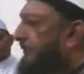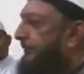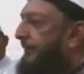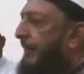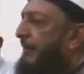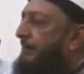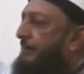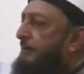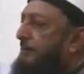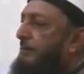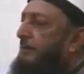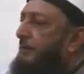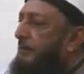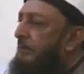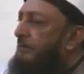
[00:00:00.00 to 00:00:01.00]
once that
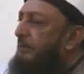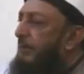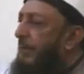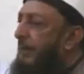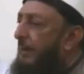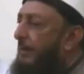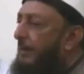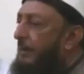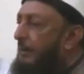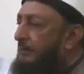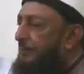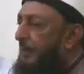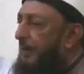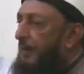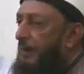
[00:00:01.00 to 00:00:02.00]
is there,
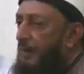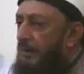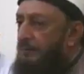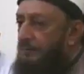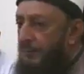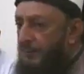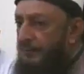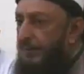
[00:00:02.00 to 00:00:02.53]
it's a halal